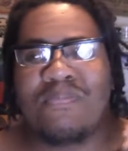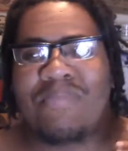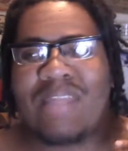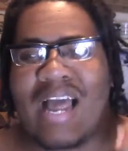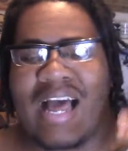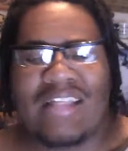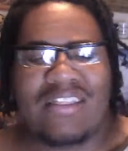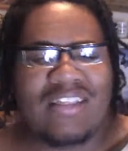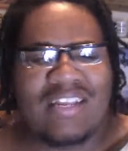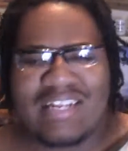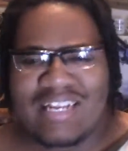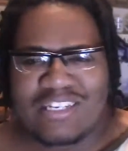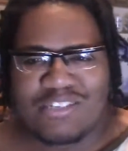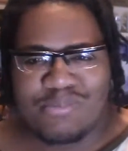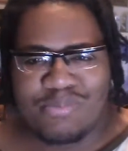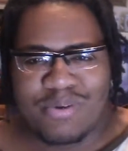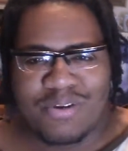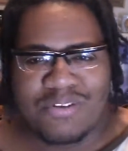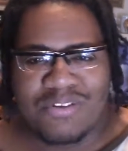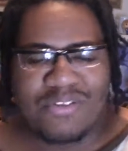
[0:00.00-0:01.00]
I think that's
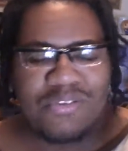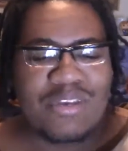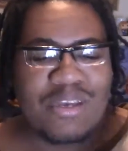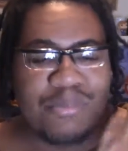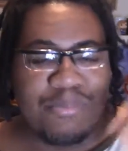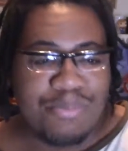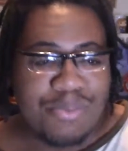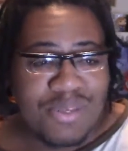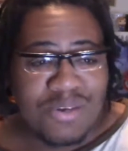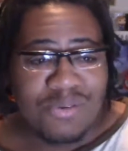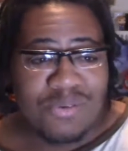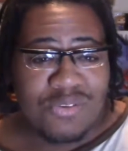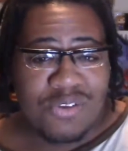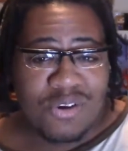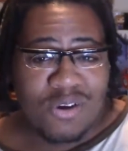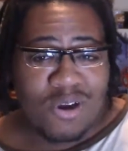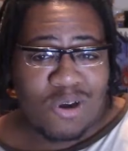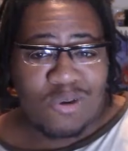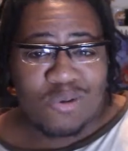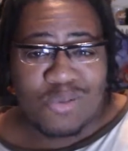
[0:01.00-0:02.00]
brilliant. You can build
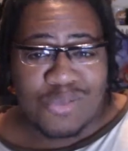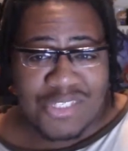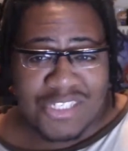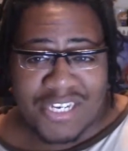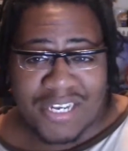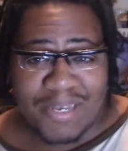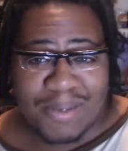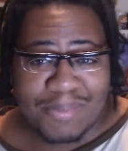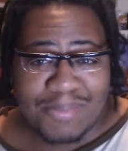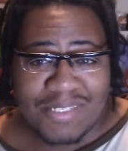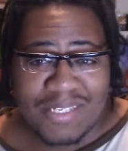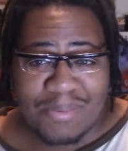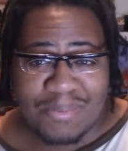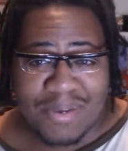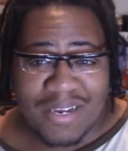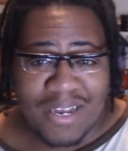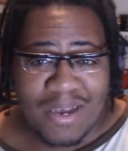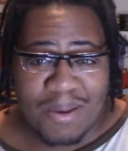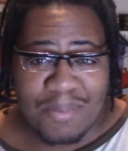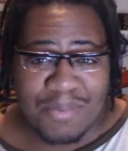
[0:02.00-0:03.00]
your own gyms and
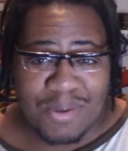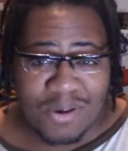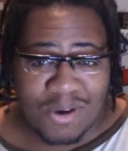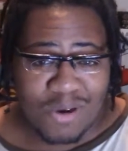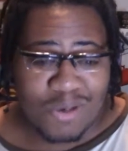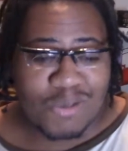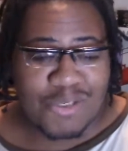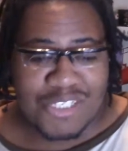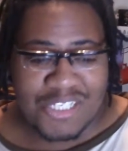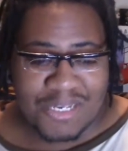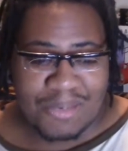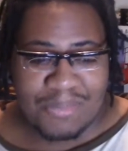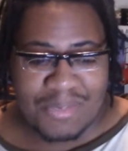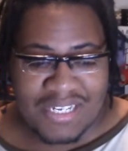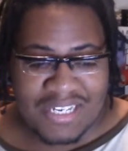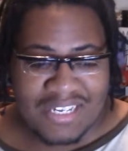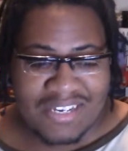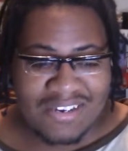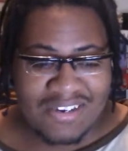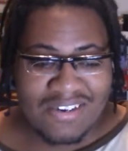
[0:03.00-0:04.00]
become your own gym
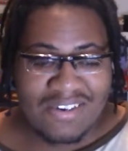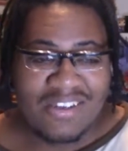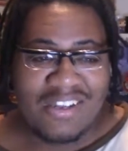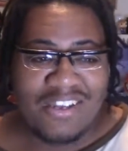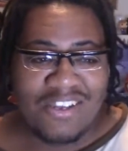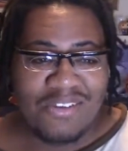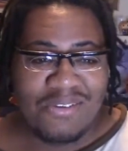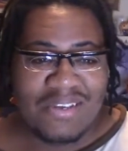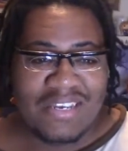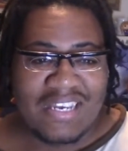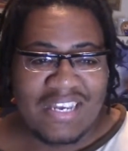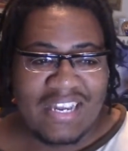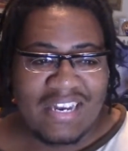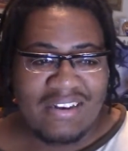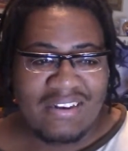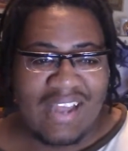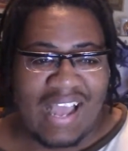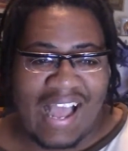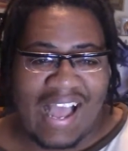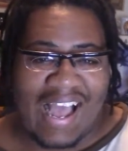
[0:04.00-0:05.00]
leader. You
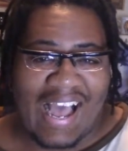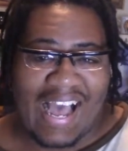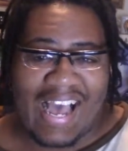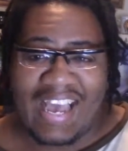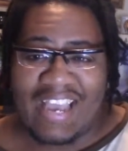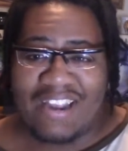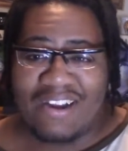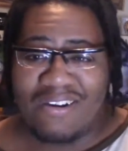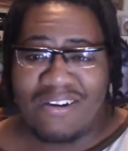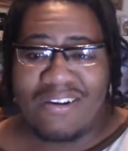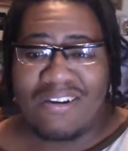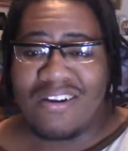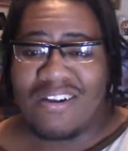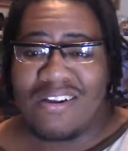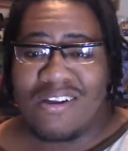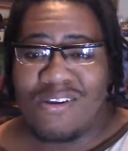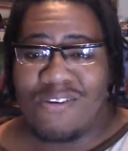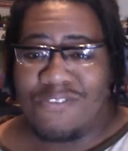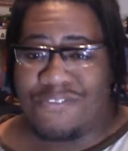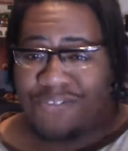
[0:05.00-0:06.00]
can hire
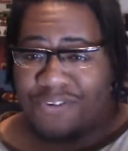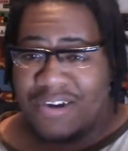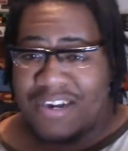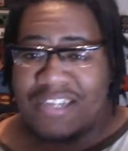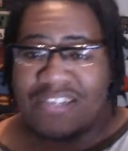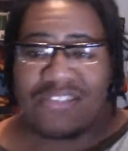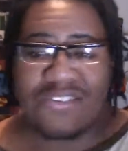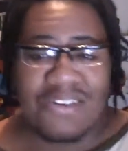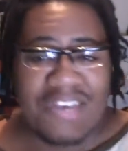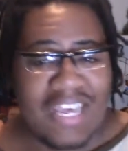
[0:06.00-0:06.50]
friends or